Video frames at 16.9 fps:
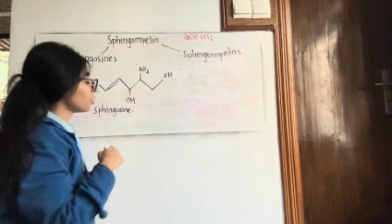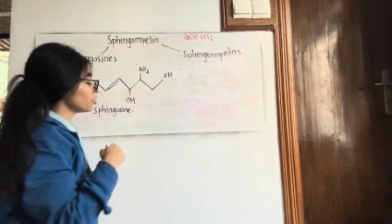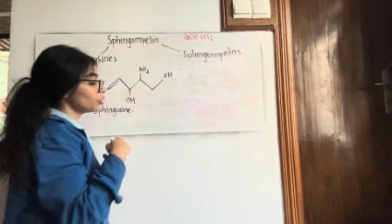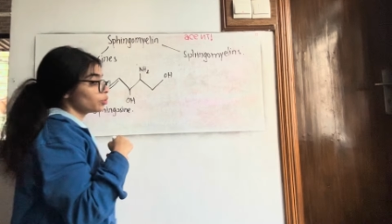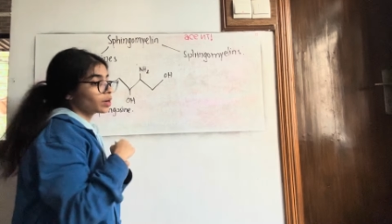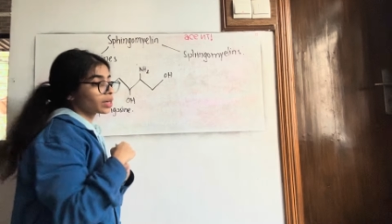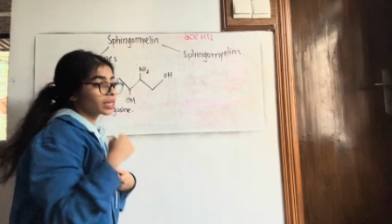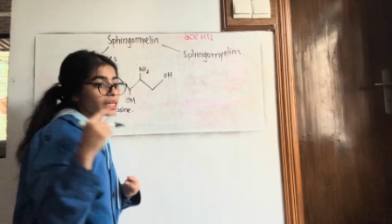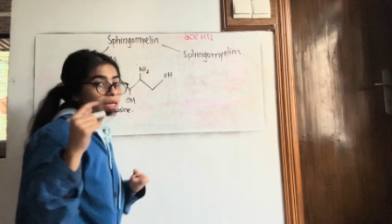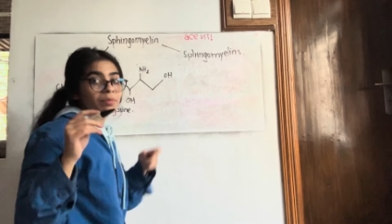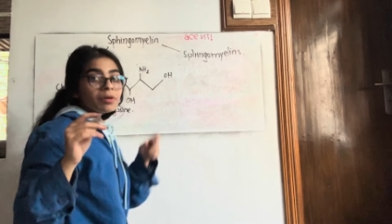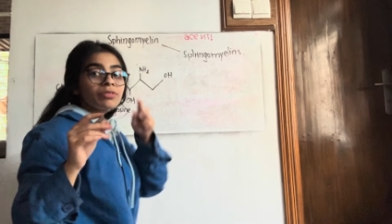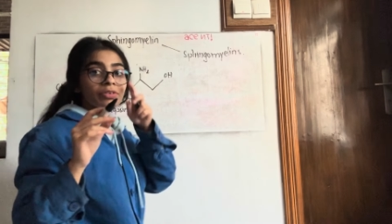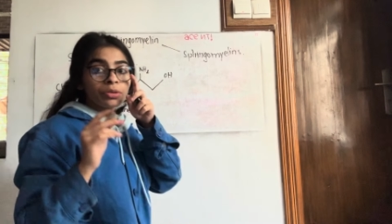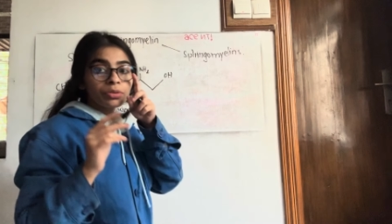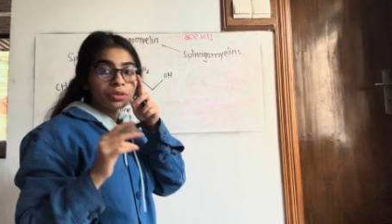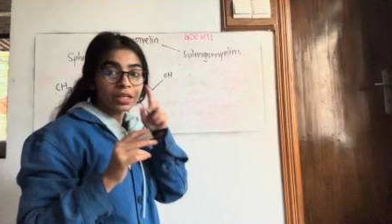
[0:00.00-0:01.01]
you want to keep a
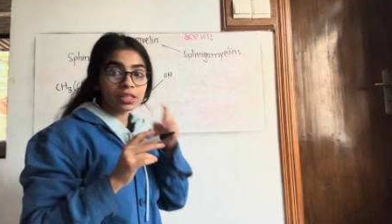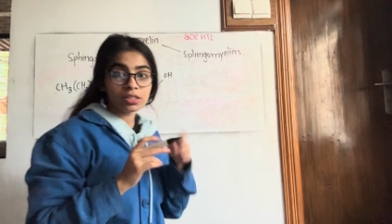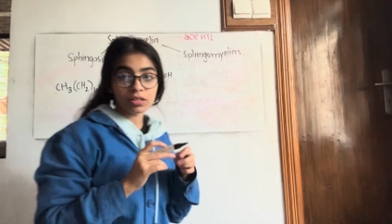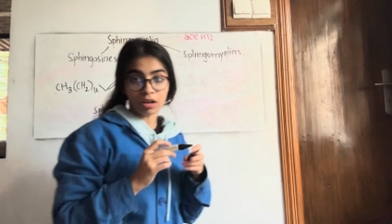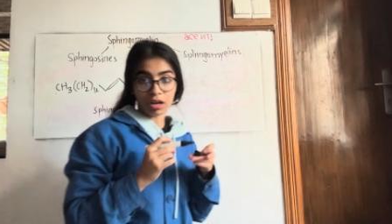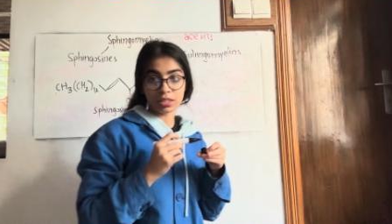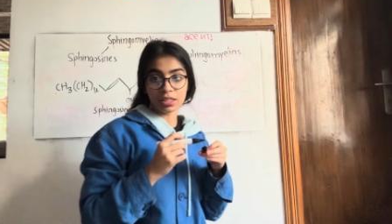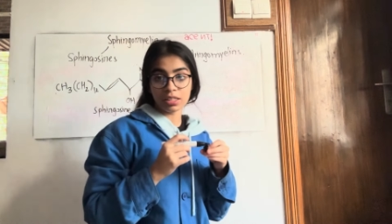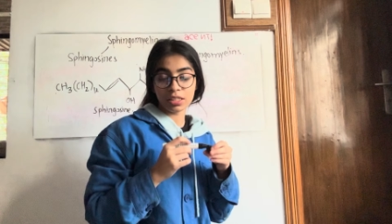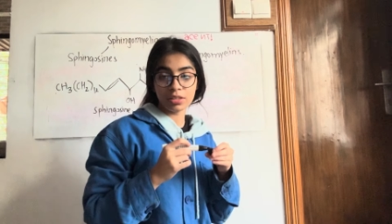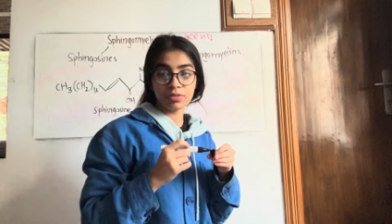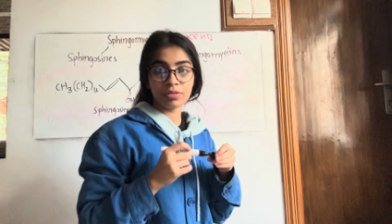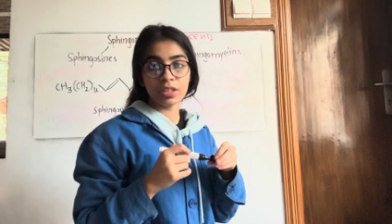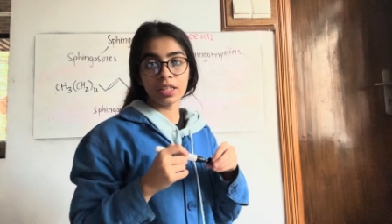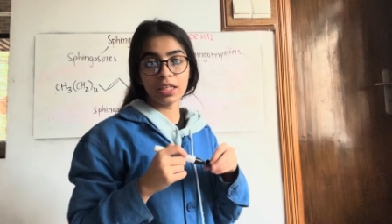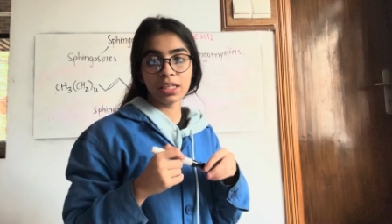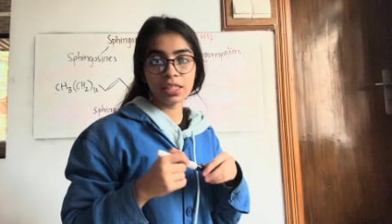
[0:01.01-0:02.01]
few things constant
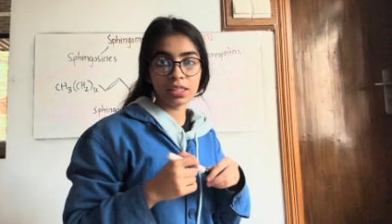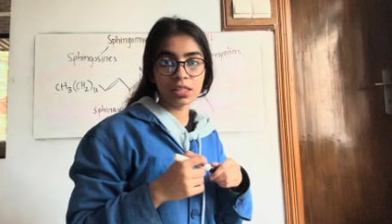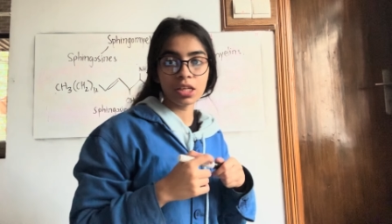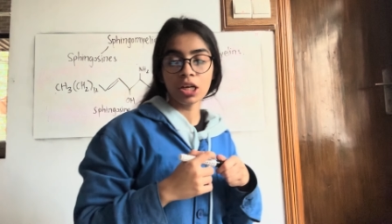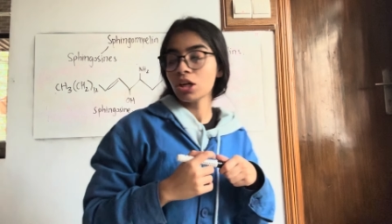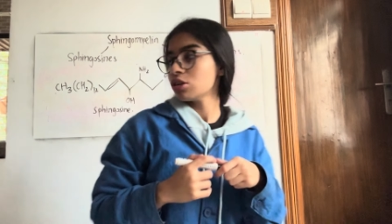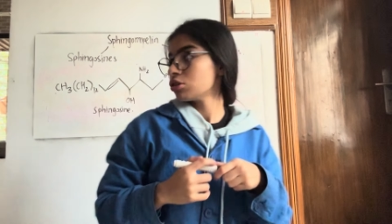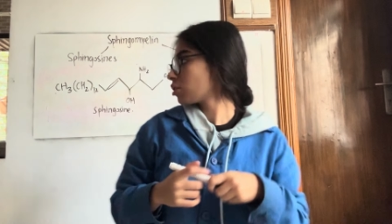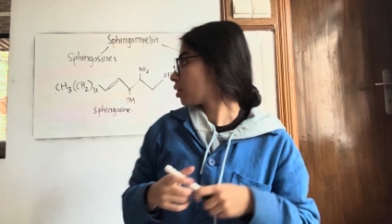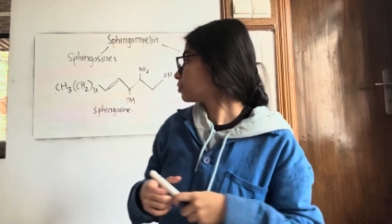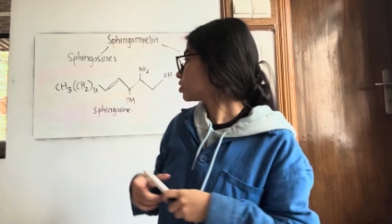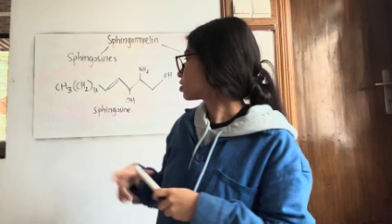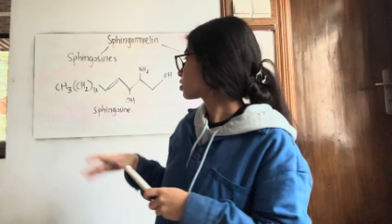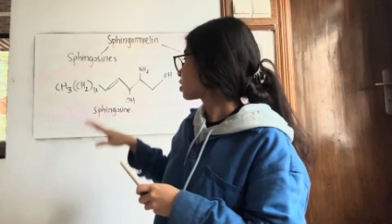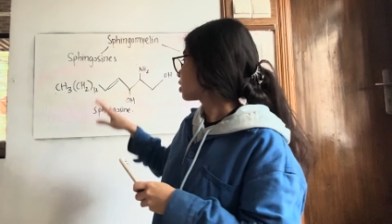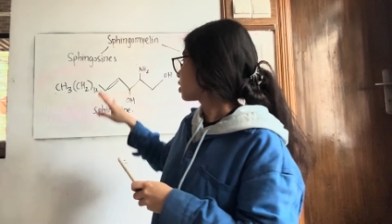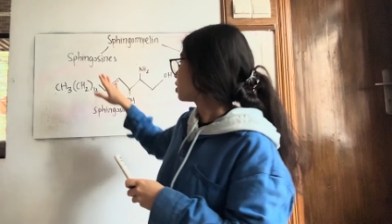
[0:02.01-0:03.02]
for this. So I'm
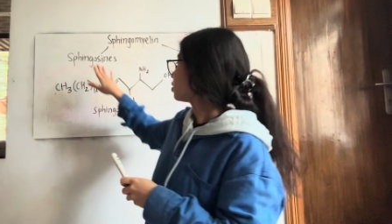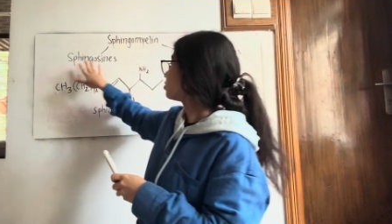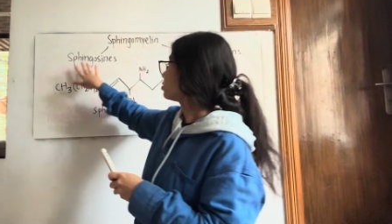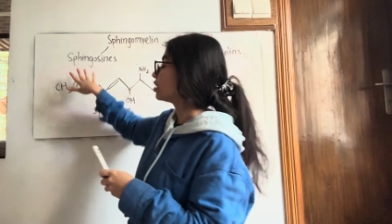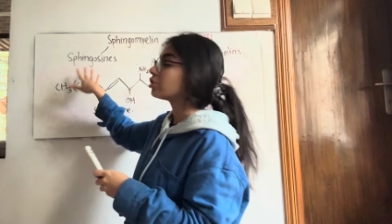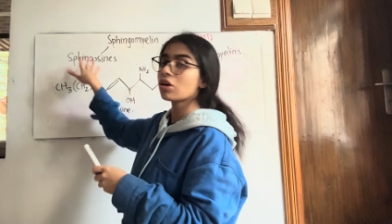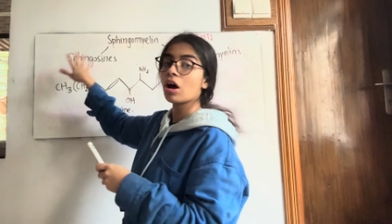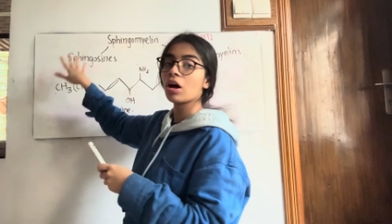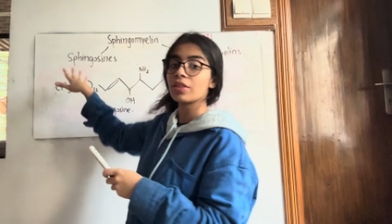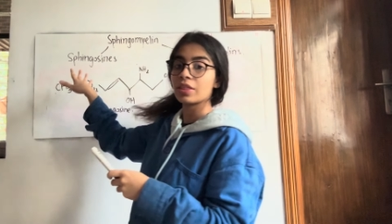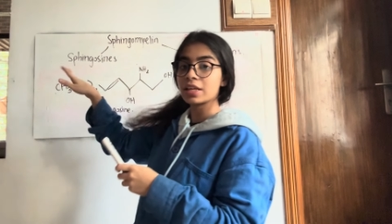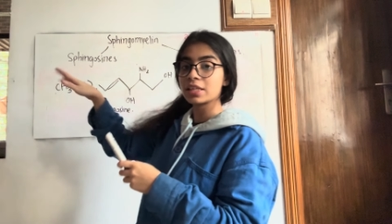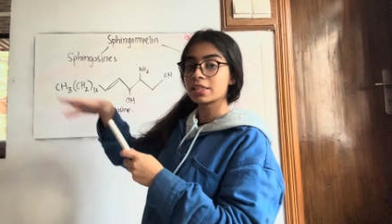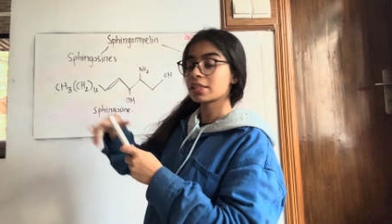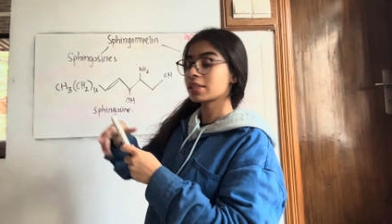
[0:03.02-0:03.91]
just gonna redraw this